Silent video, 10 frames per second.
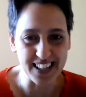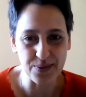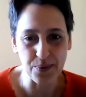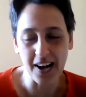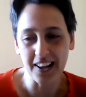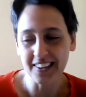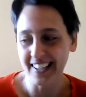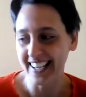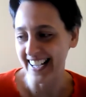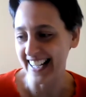well,
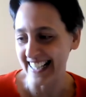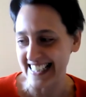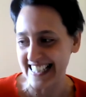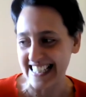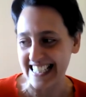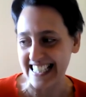and